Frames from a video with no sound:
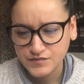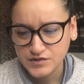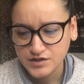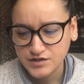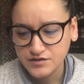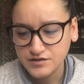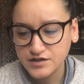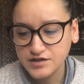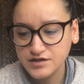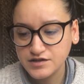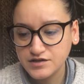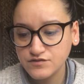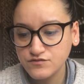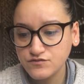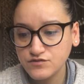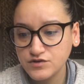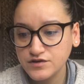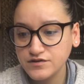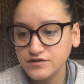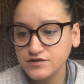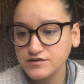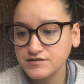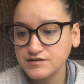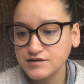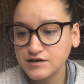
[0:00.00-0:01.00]
they can run
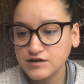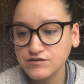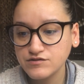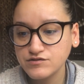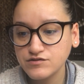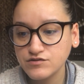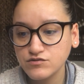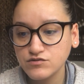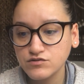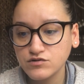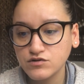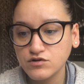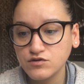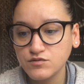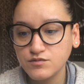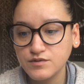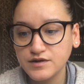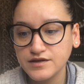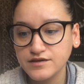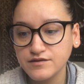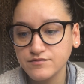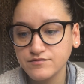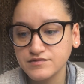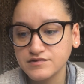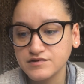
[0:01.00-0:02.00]
this household all by
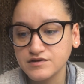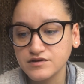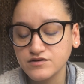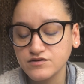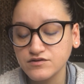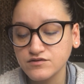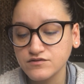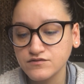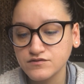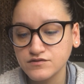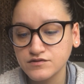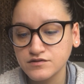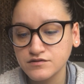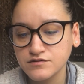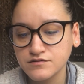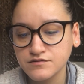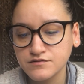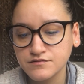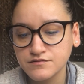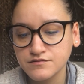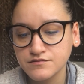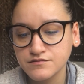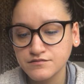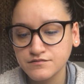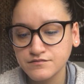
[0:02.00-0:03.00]
themselves,
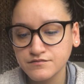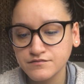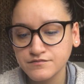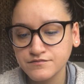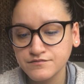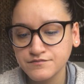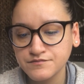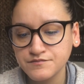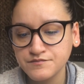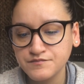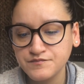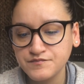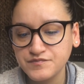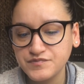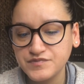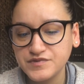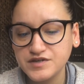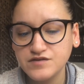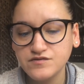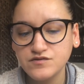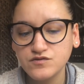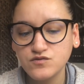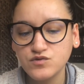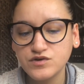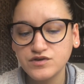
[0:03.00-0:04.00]

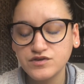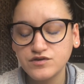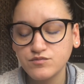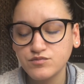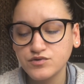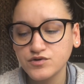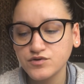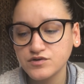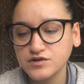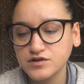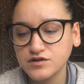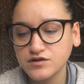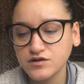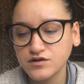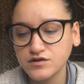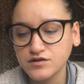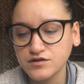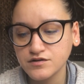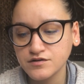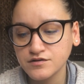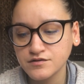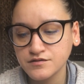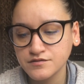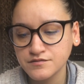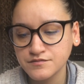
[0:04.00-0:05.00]
even with a broken heart.
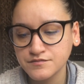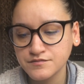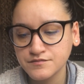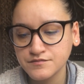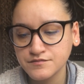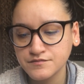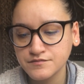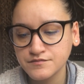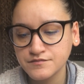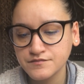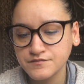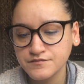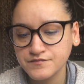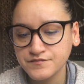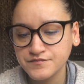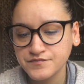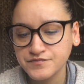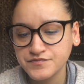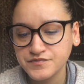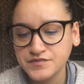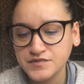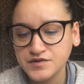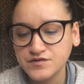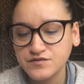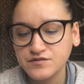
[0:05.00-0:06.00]

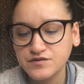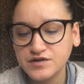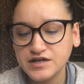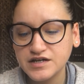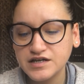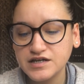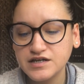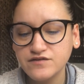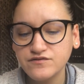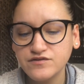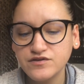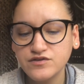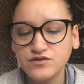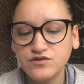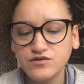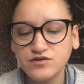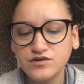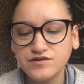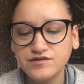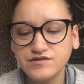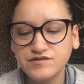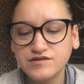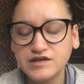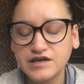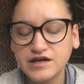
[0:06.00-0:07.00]
Right? Even though you're
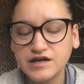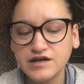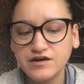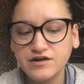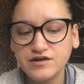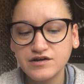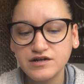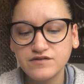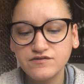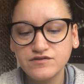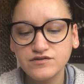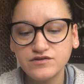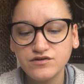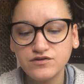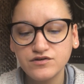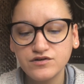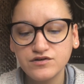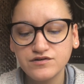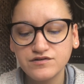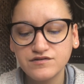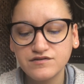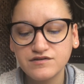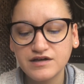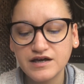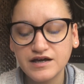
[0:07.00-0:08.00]
scared, even though you're
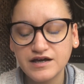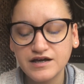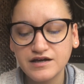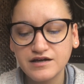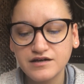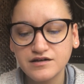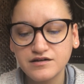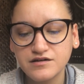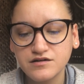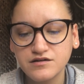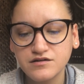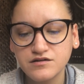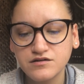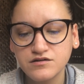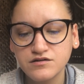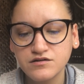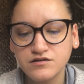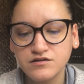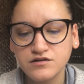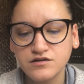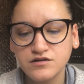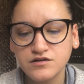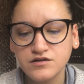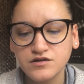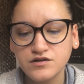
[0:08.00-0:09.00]
sad,
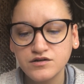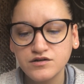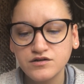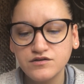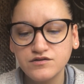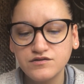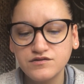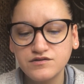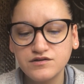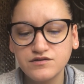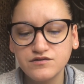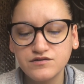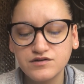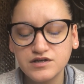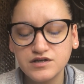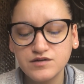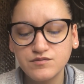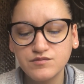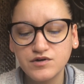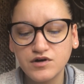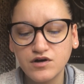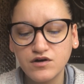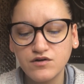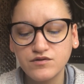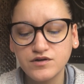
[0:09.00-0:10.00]
you still keep
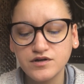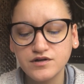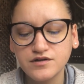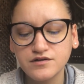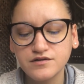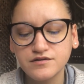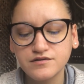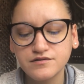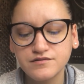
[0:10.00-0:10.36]
going.